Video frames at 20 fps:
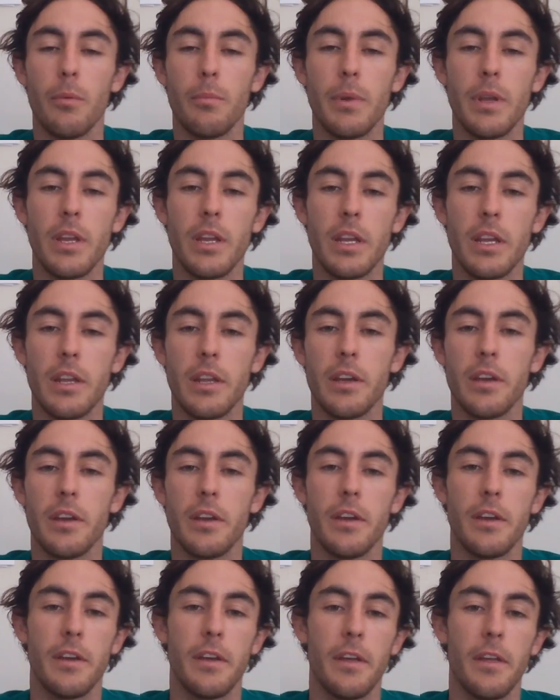to be
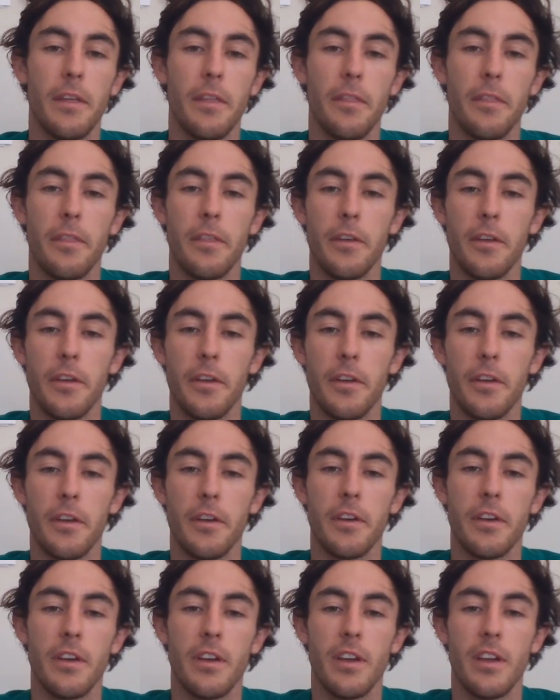the